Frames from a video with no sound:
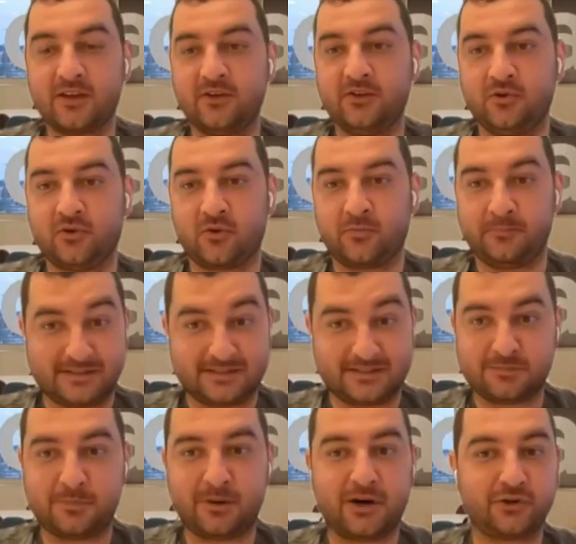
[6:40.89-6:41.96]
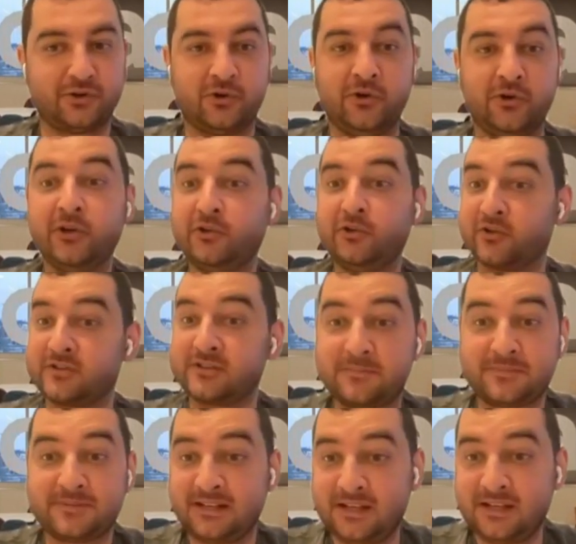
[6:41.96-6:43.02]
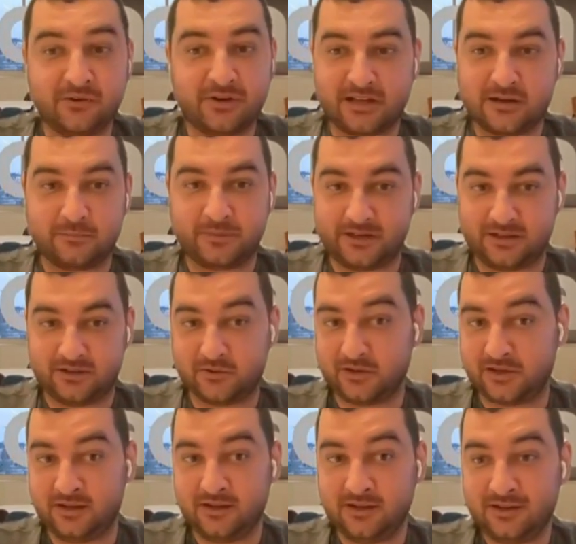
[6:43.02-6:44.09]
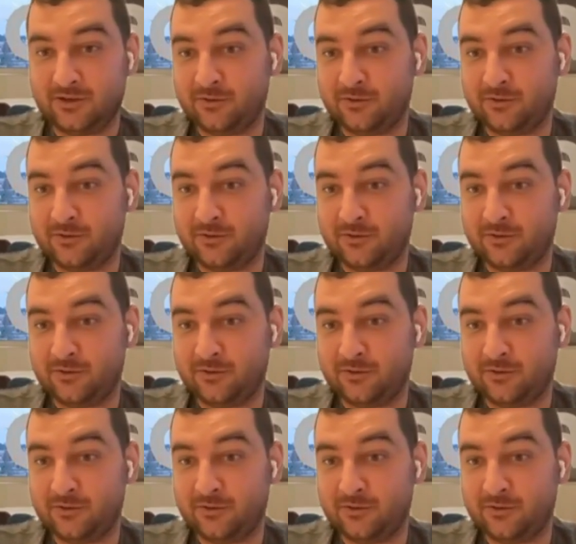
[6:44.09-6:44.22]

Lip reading: your business partner, your subsidiary company, okay?